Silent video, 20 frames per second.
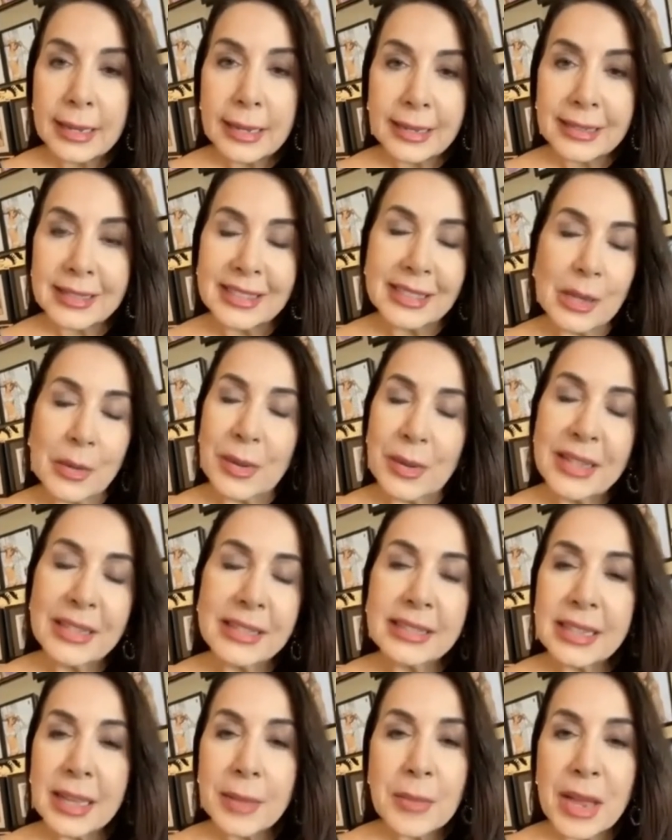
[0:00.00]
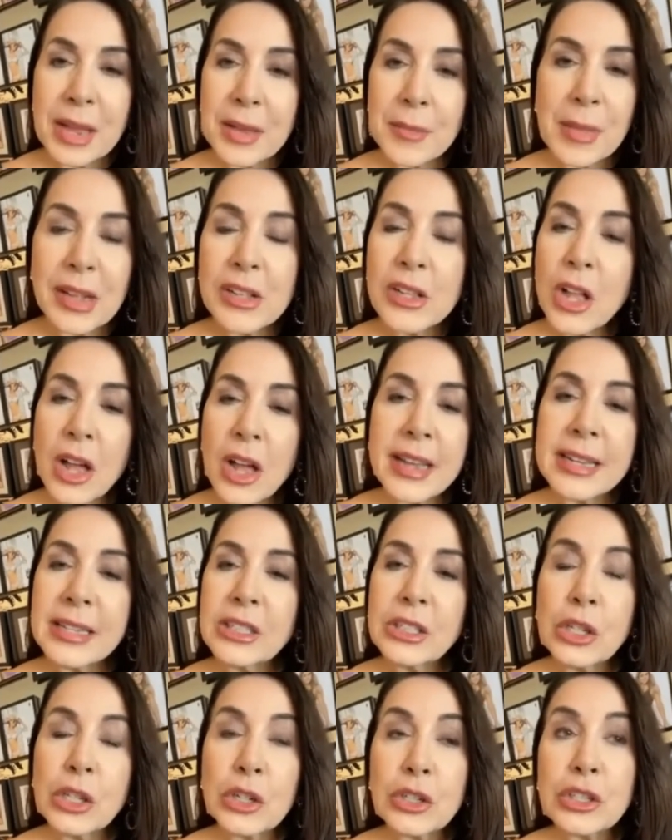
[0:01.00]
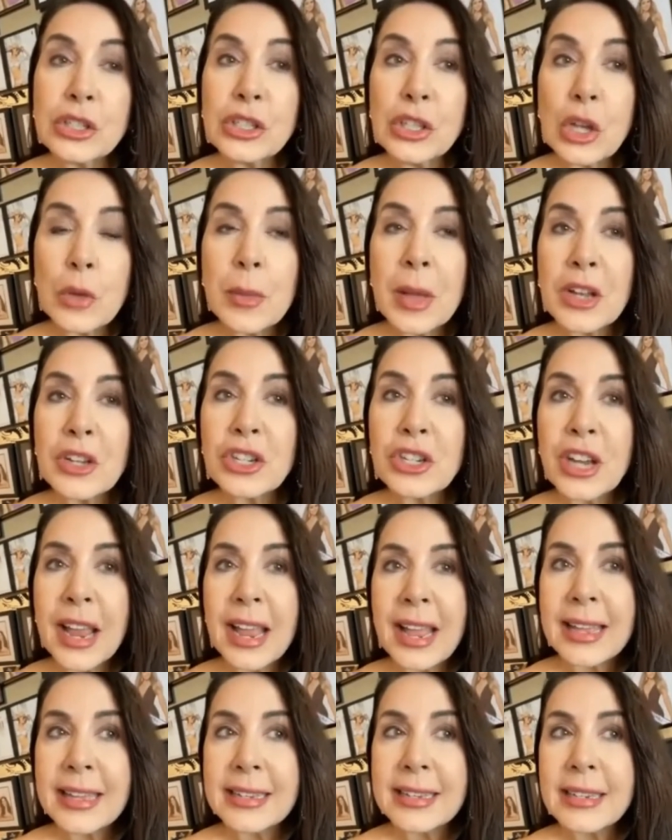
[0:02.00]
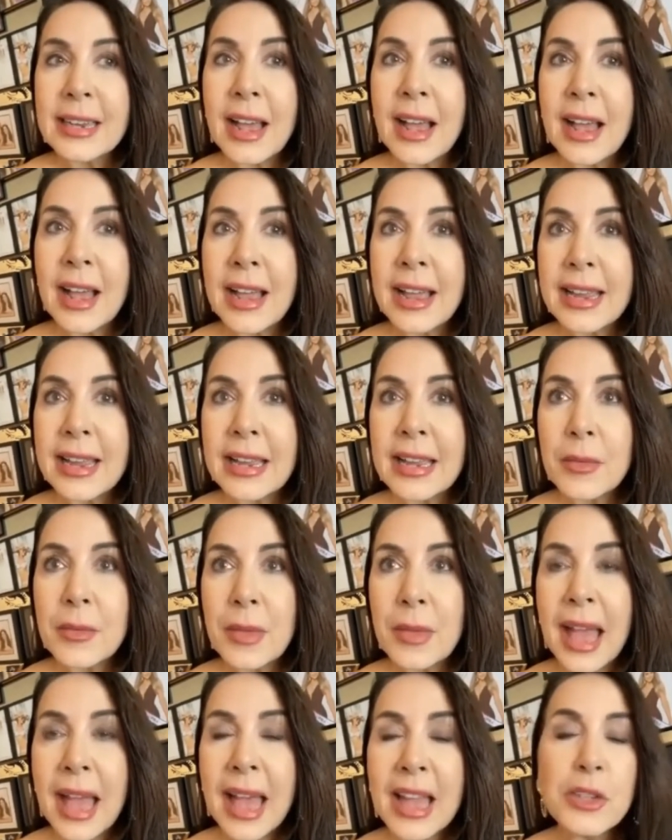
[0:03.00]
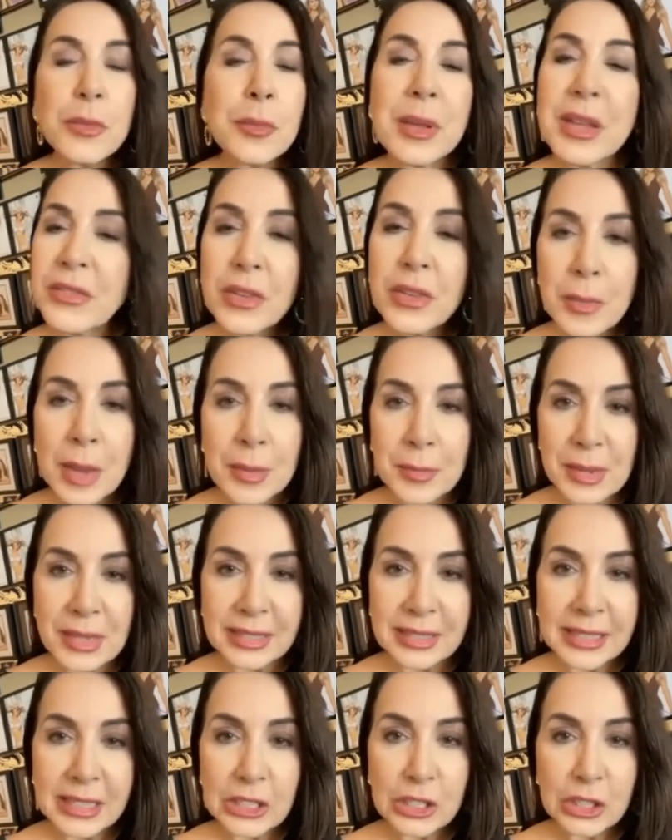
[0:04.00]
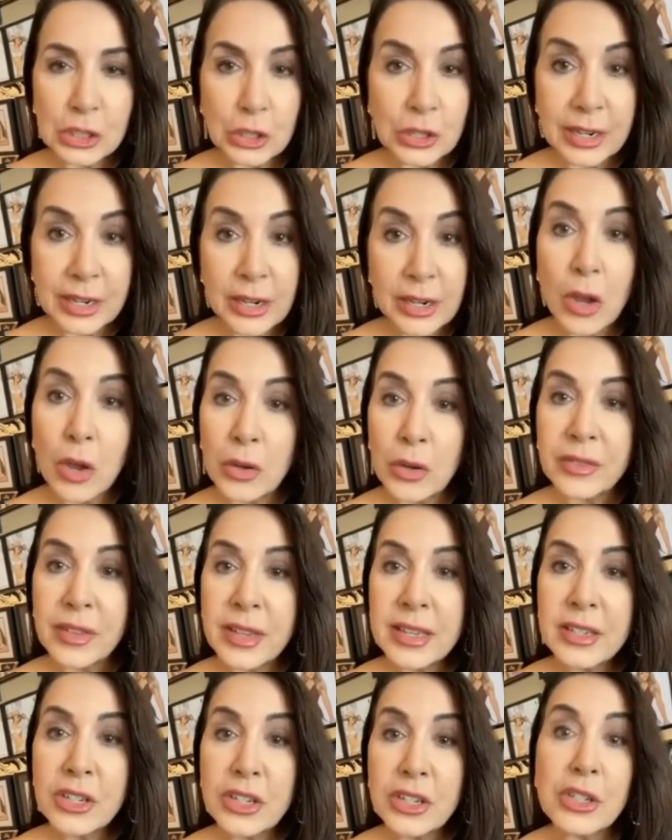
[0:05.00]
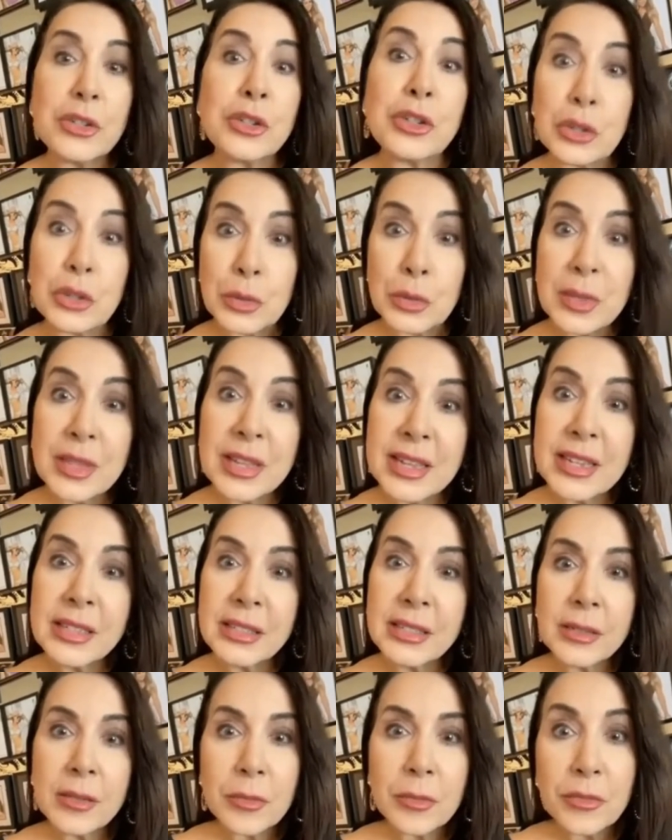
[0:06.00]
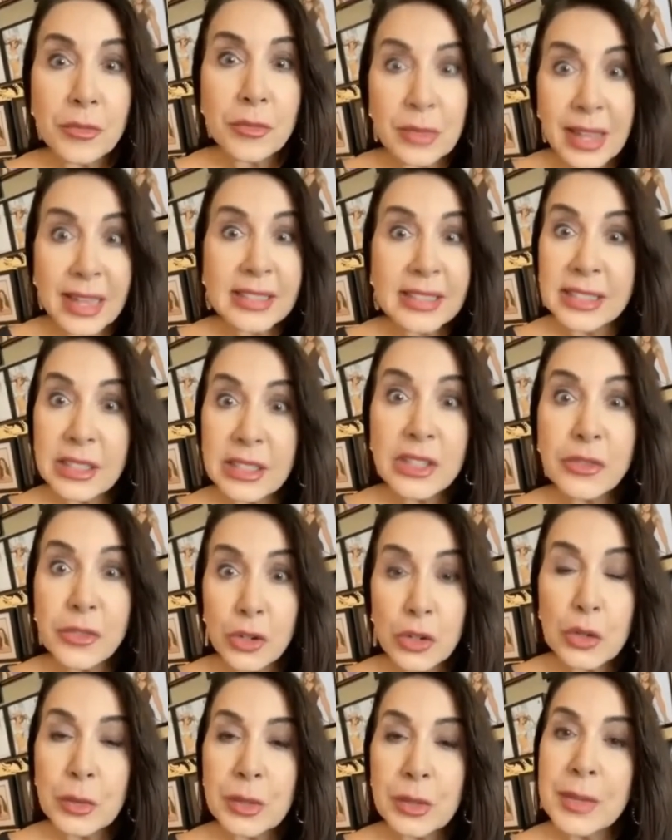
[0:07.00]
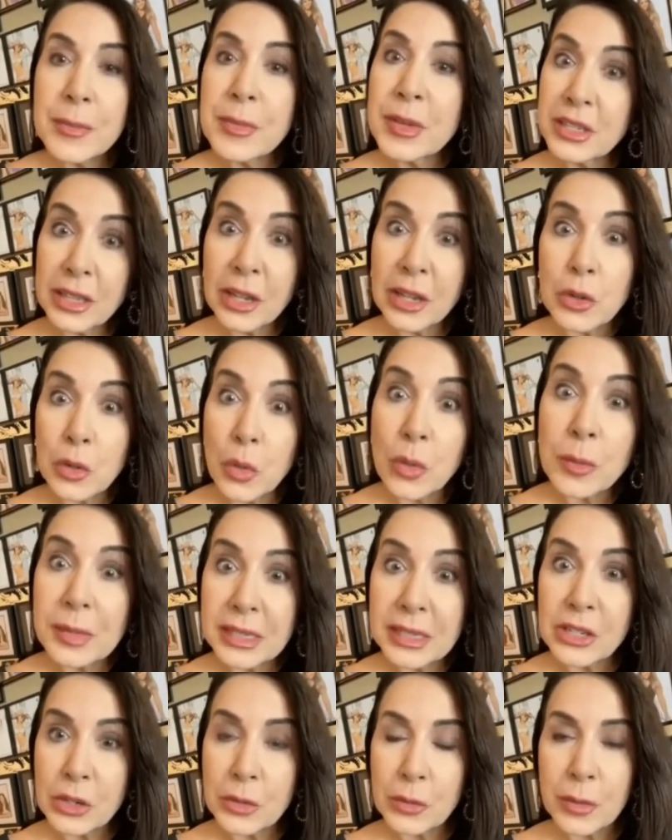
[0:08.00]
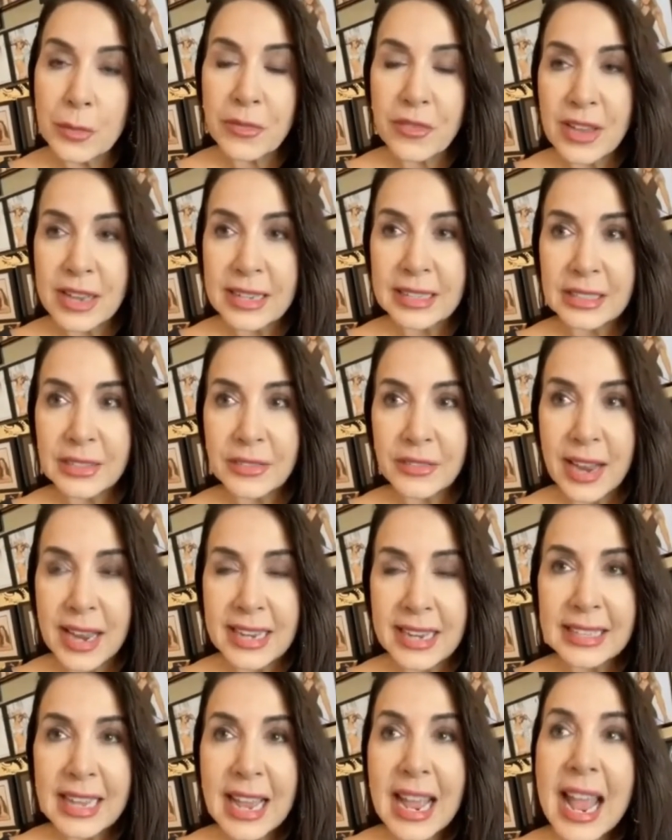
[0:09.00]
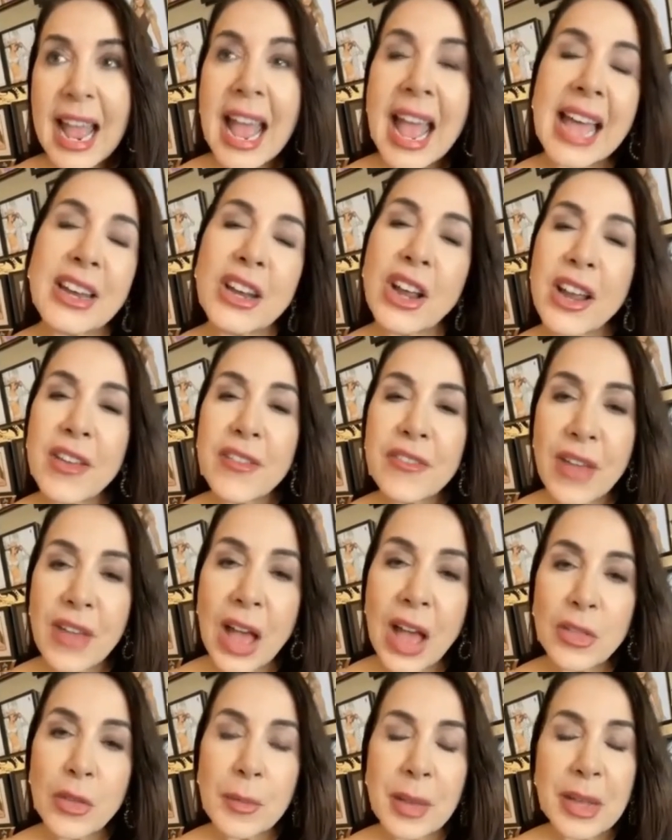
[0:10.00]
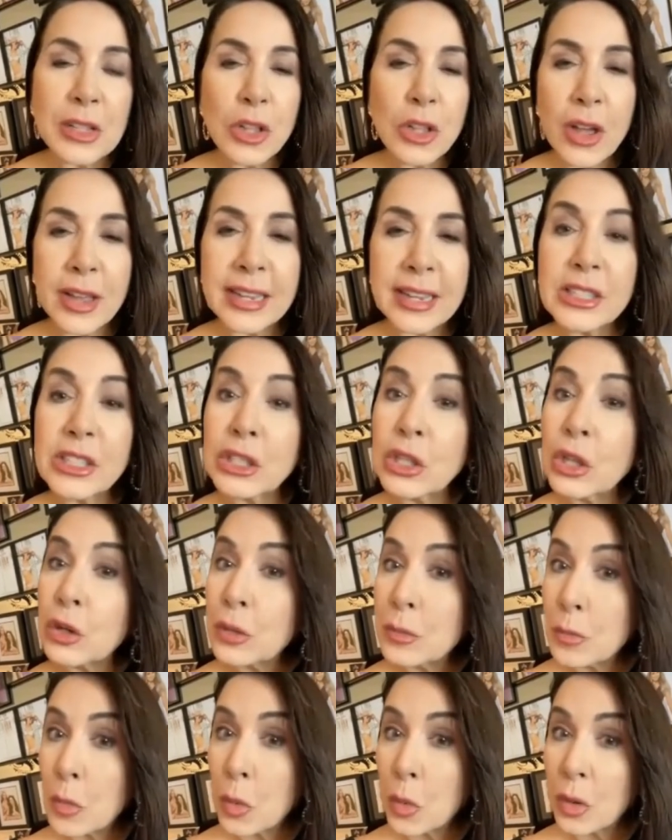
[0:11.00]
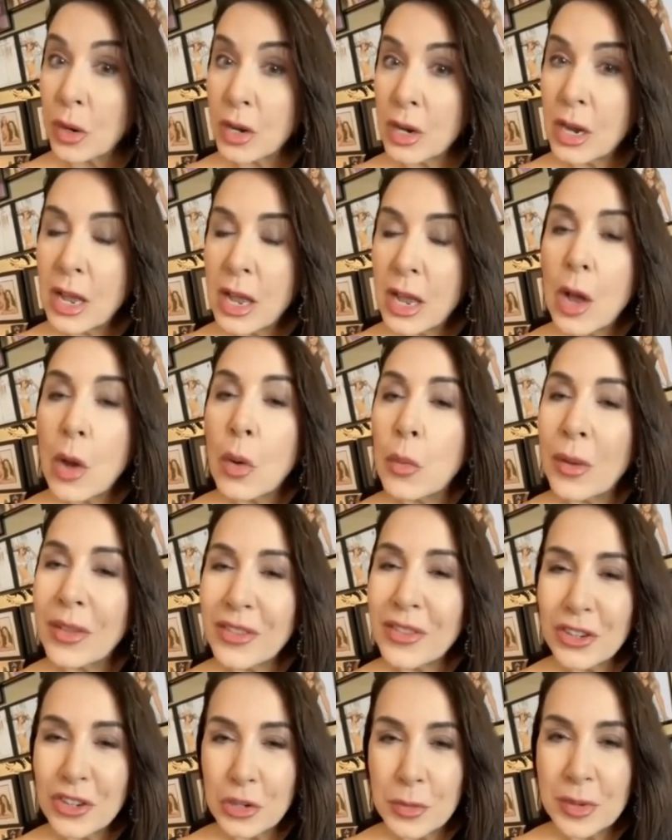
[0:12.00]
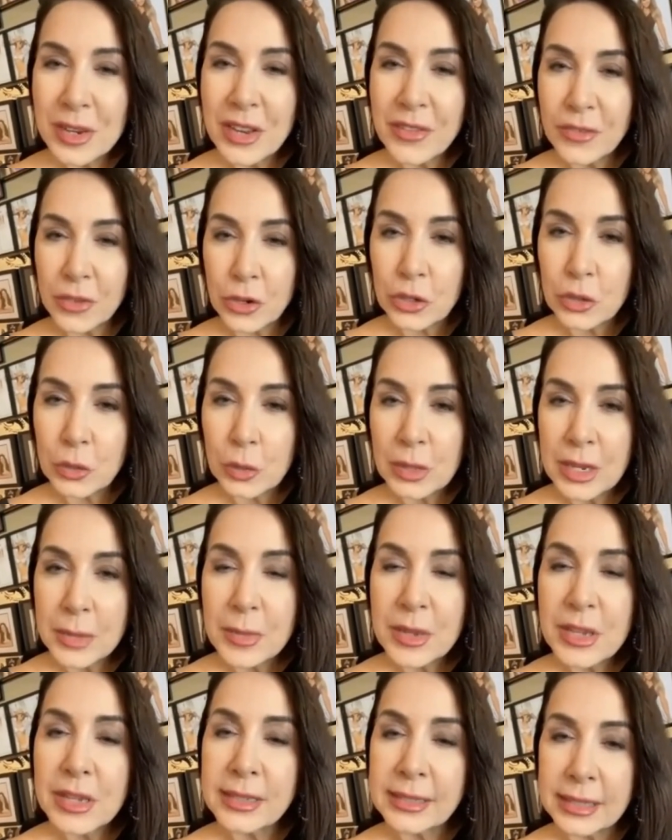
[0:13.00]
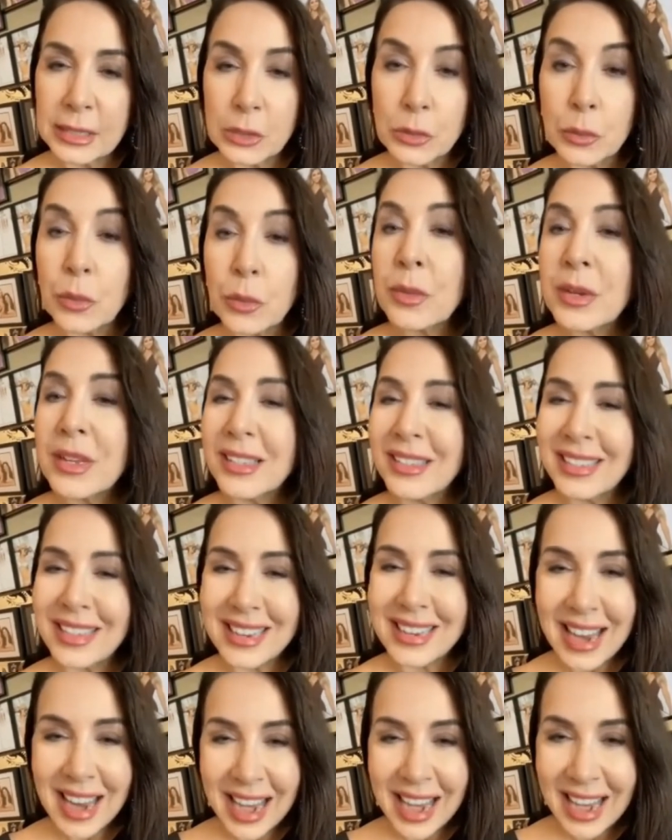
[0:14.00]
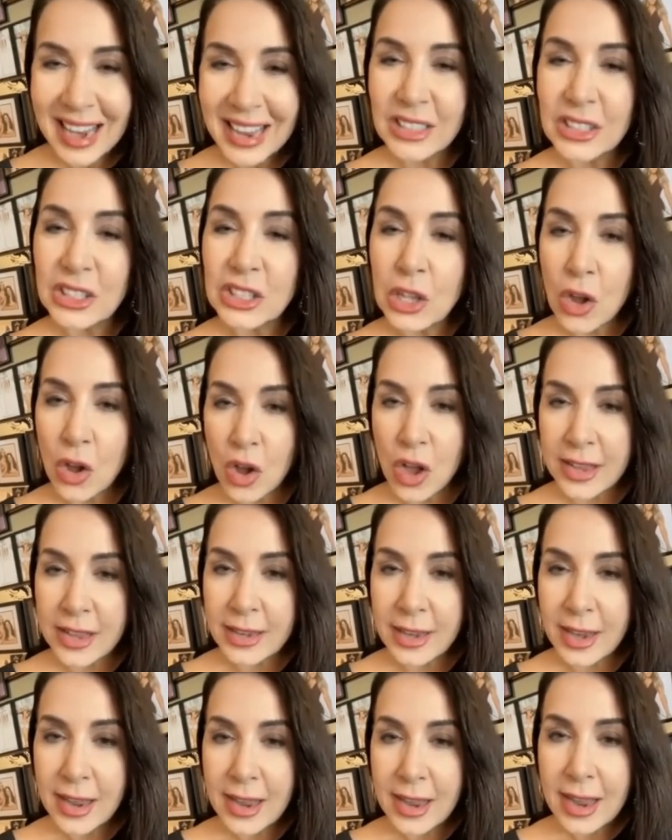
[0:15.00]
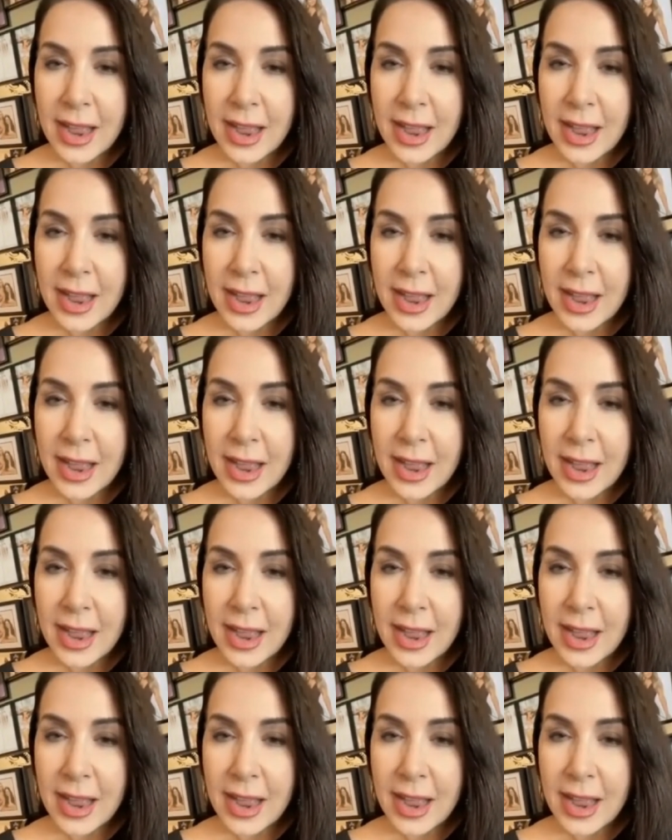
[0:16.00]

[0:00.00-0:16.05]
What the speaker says: So it's my clients learned so much, and I had to pivot my business during COVID to do these lessons virtually. I normally do them face to face. And I have found that my clients learn more when they're doing it virtually because it's really hands on.